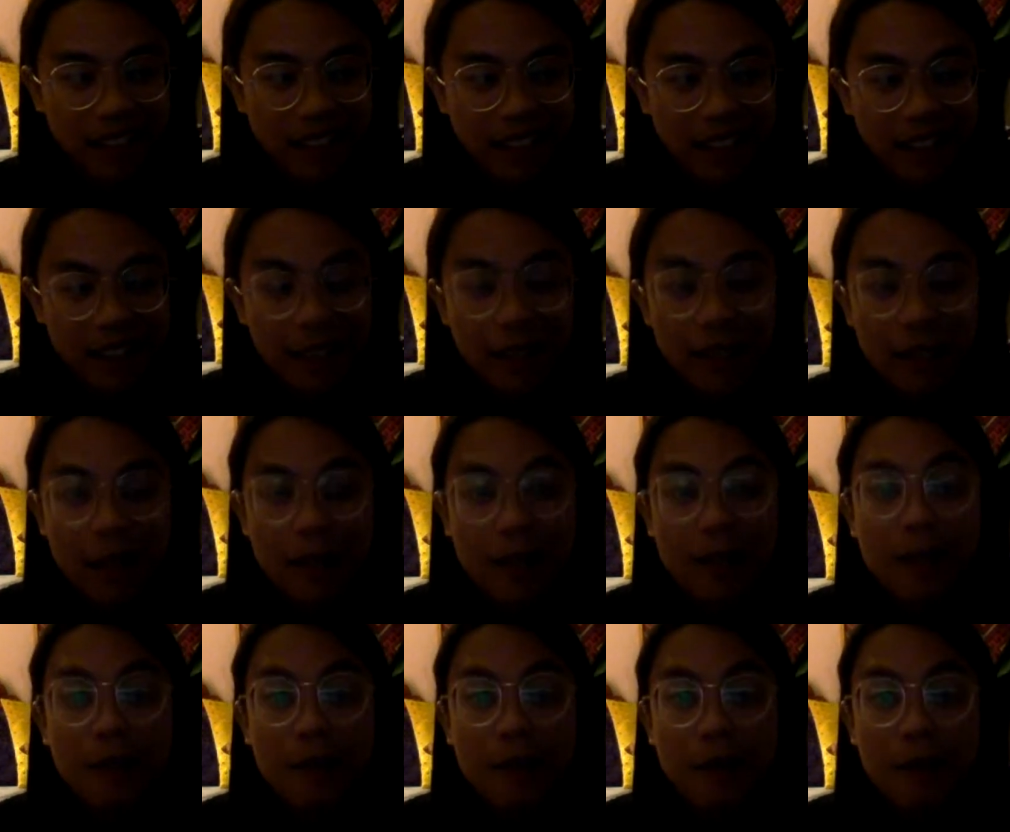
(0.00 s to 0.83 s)

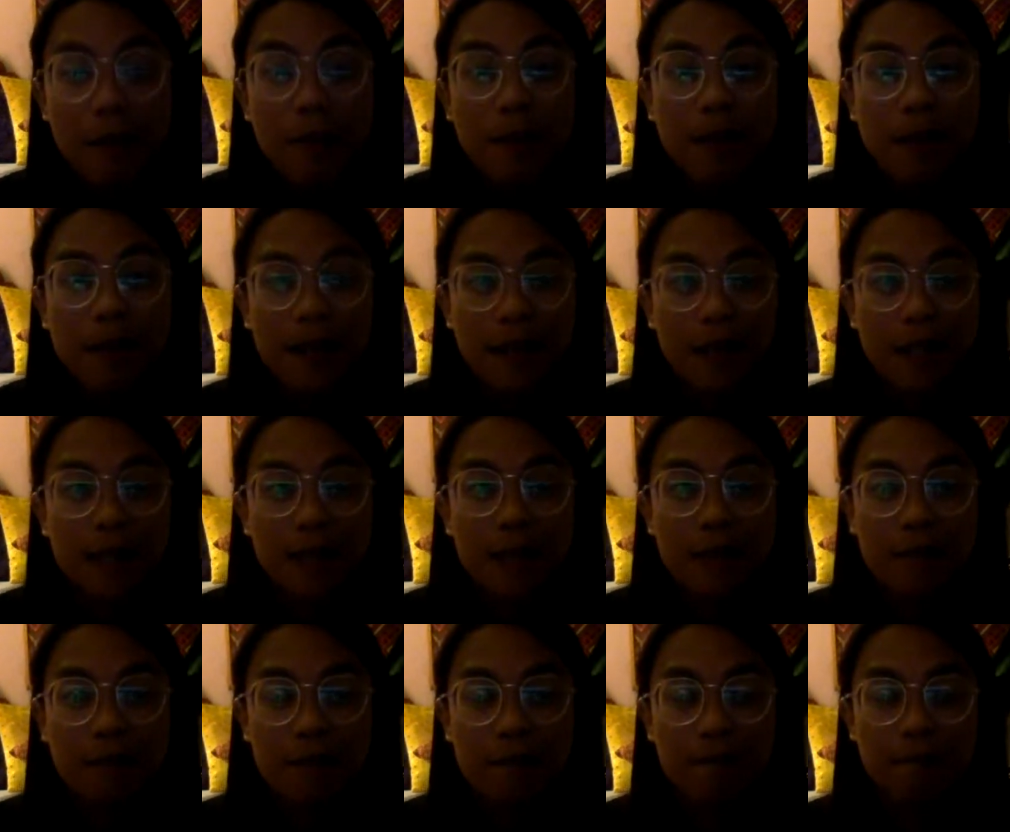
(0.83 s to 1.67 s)
it's a little bit less
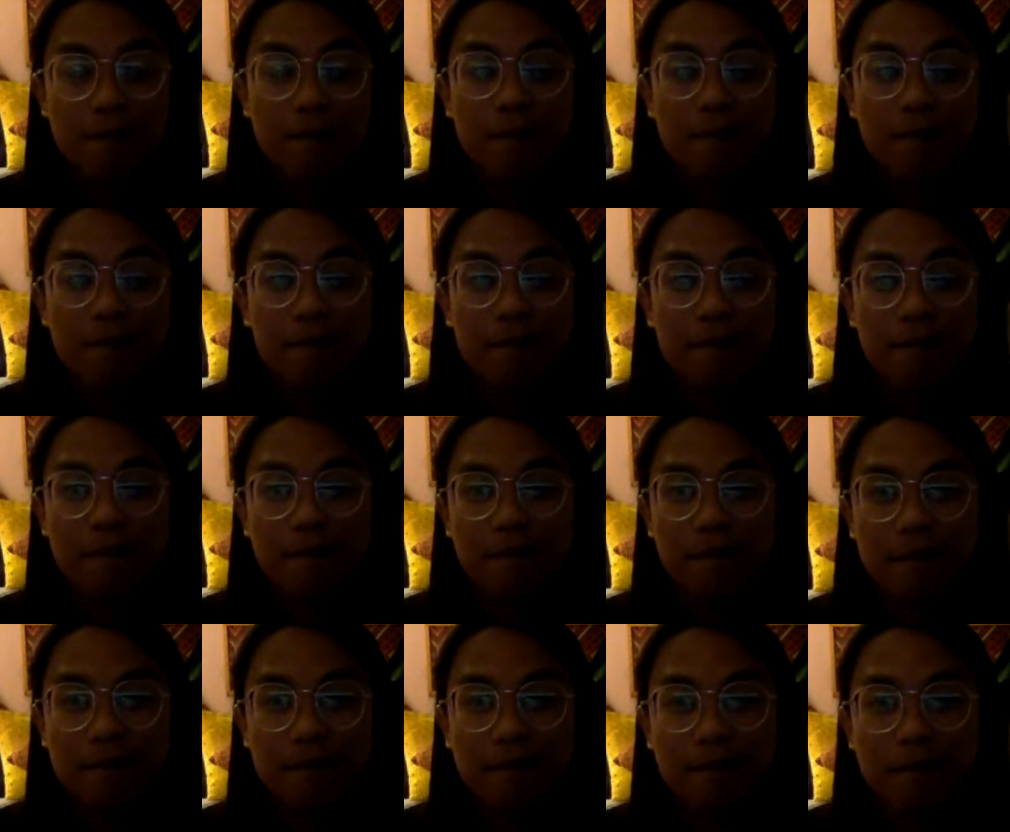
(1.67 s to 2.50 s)

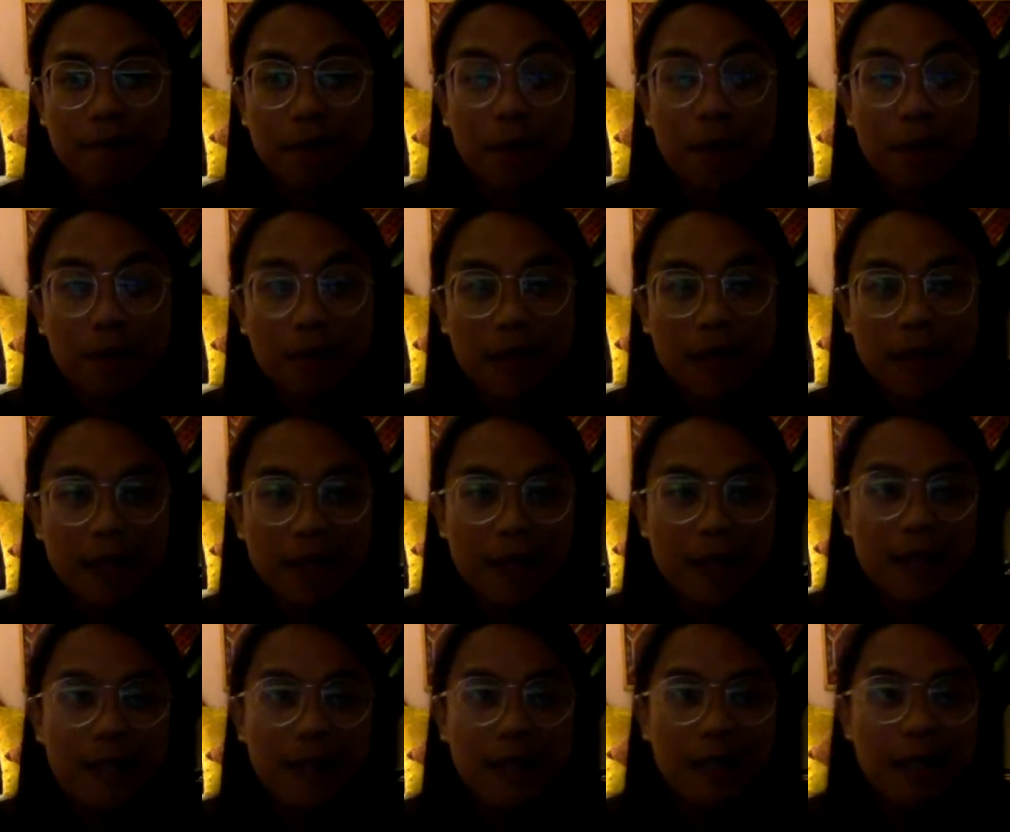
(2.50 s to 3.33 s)
permanent.
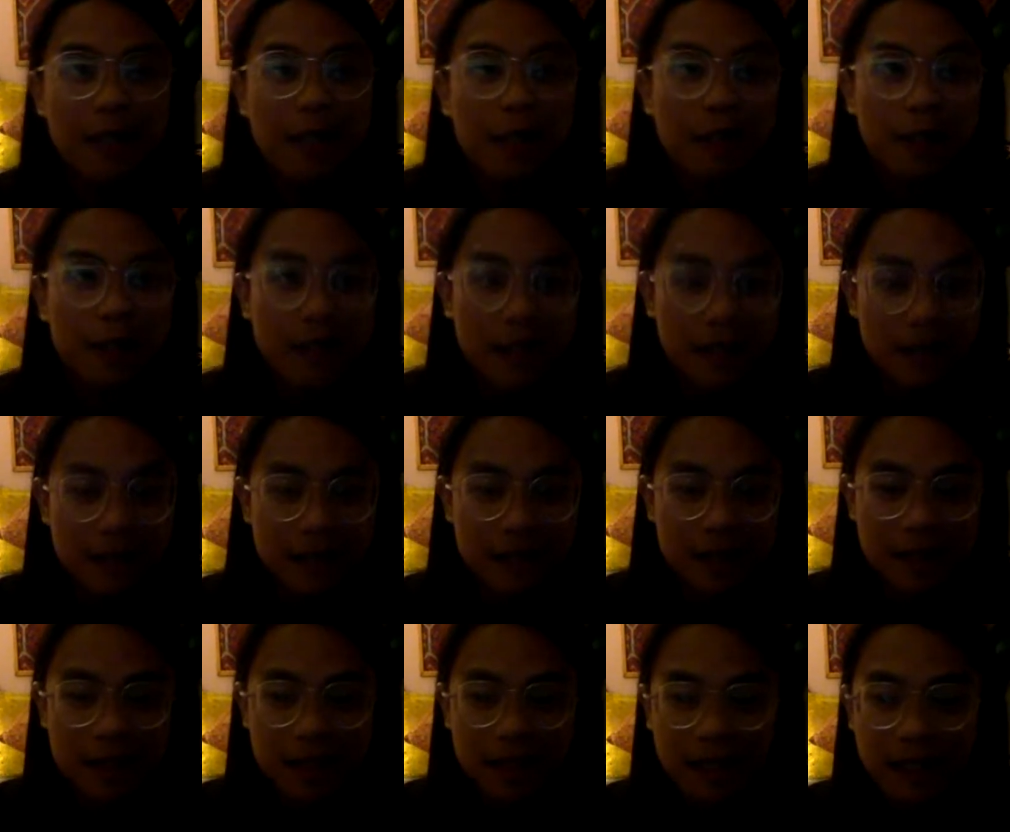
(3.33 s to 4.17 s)
It's a little
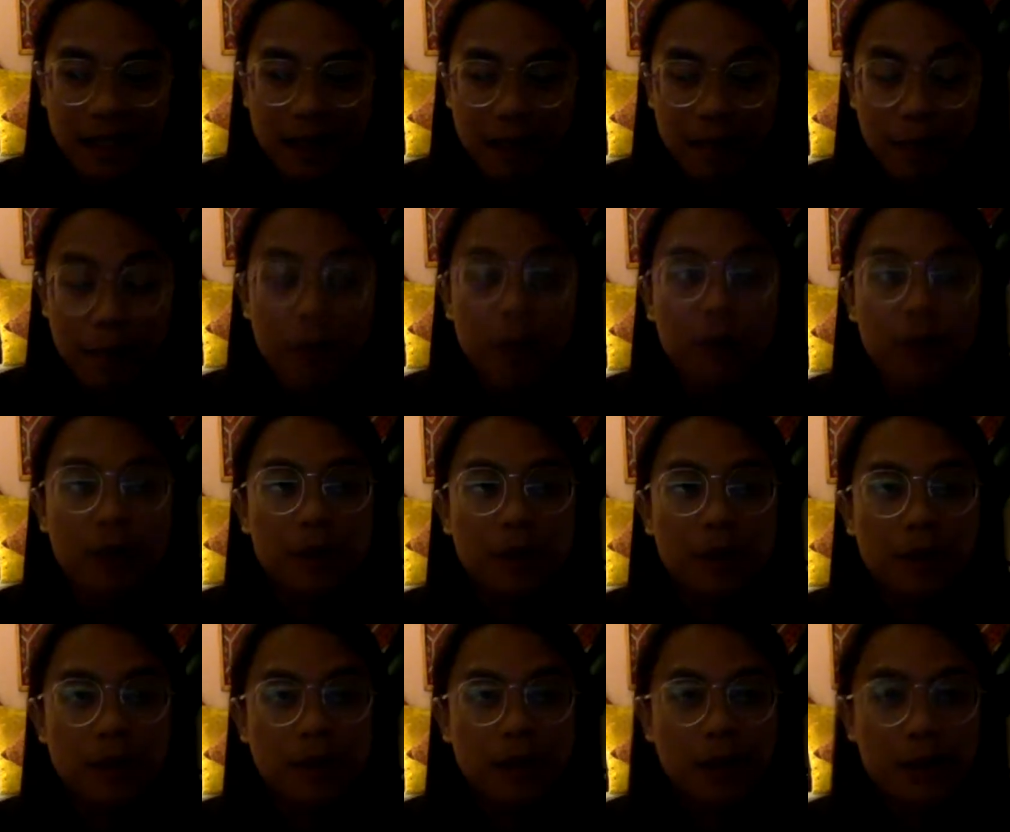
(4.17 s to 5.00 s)
less
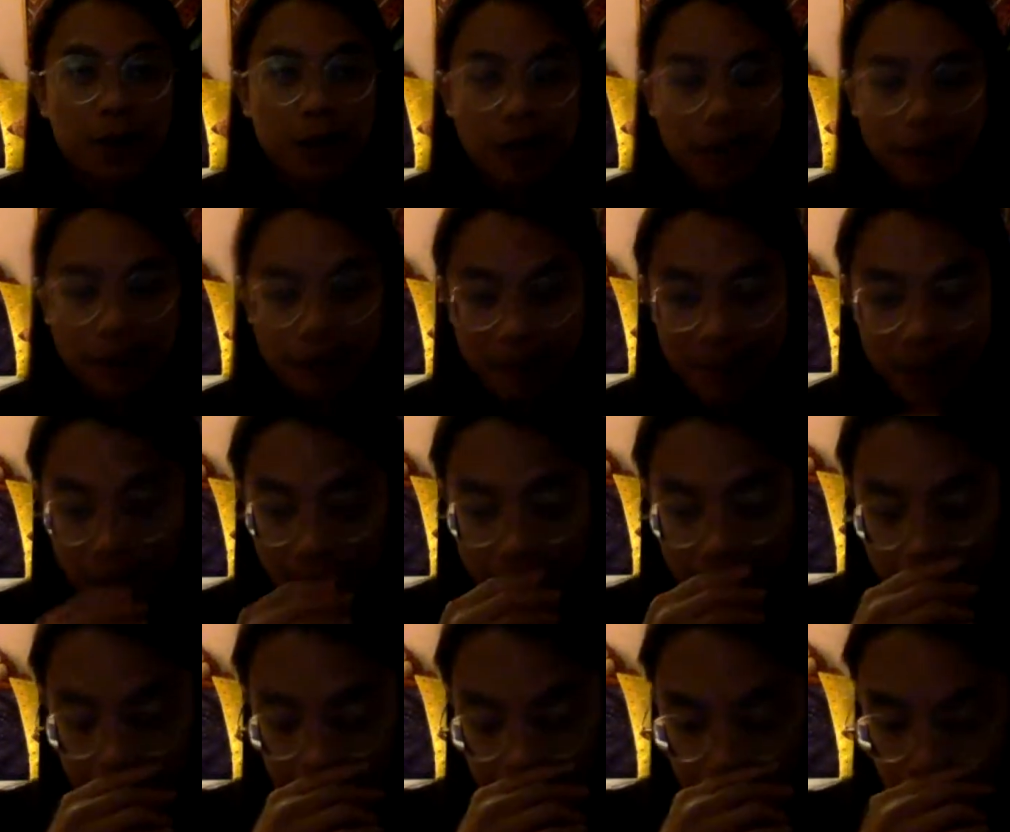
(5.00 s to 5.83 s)
personal than shame.
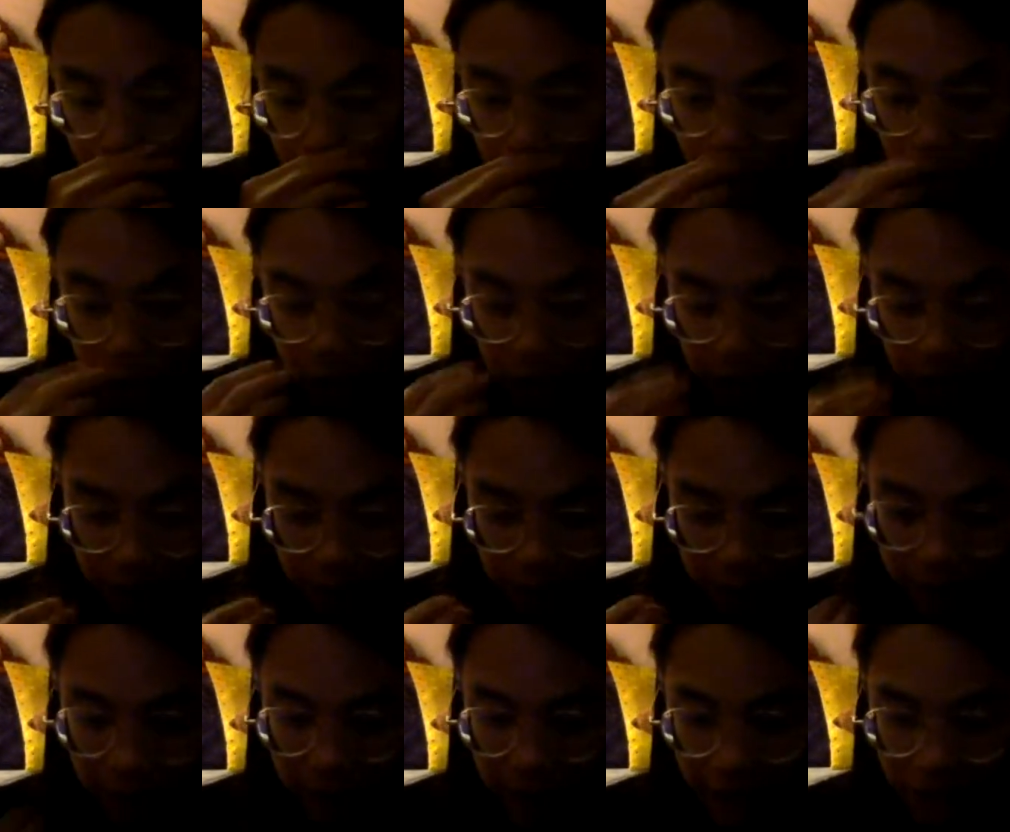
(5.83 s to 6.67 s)
So let
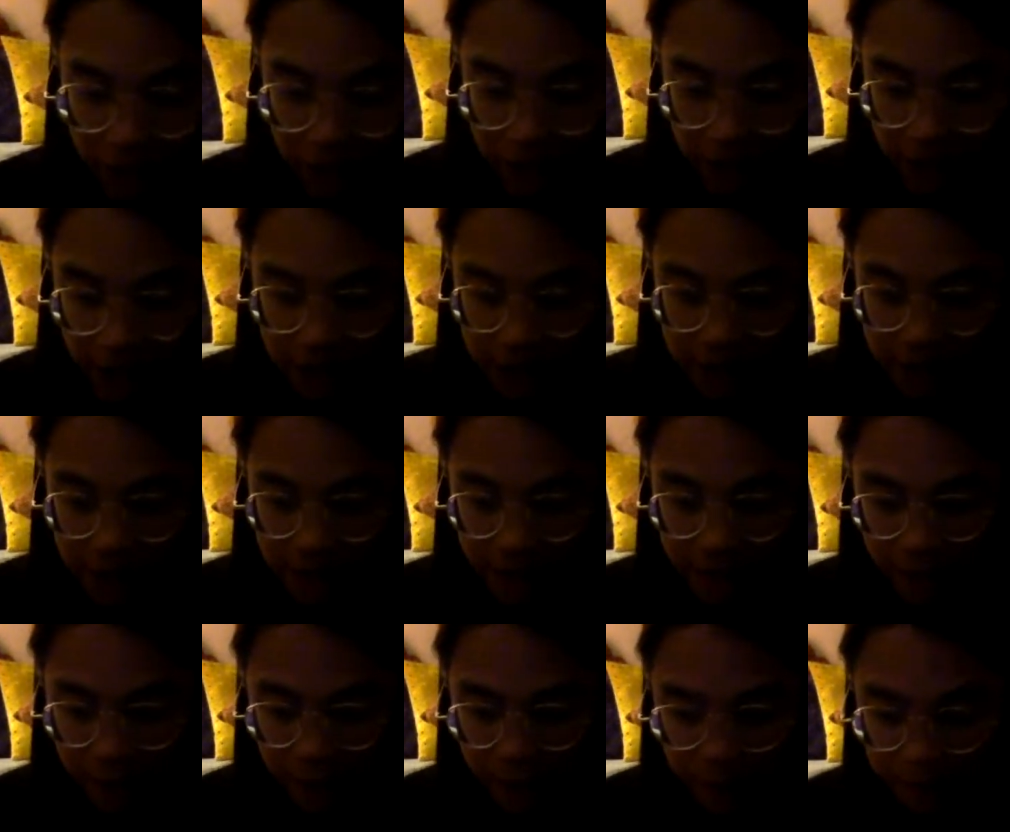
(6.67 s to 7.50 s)
me give you an
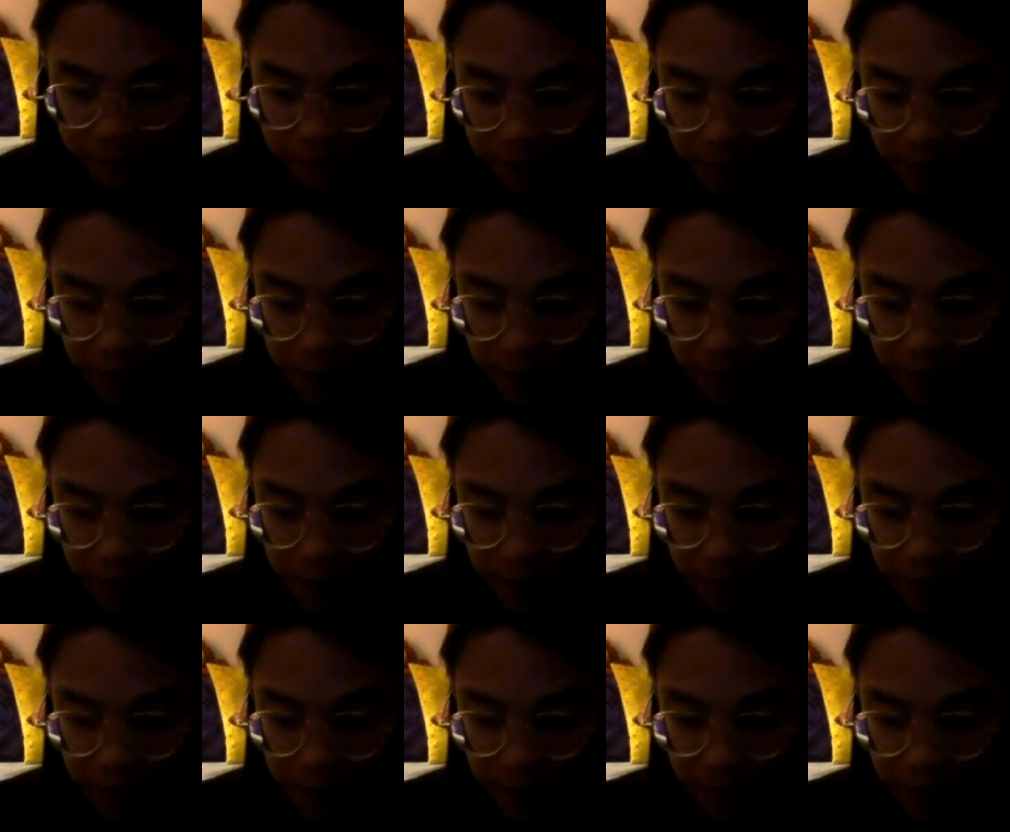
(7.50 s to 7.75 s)
example.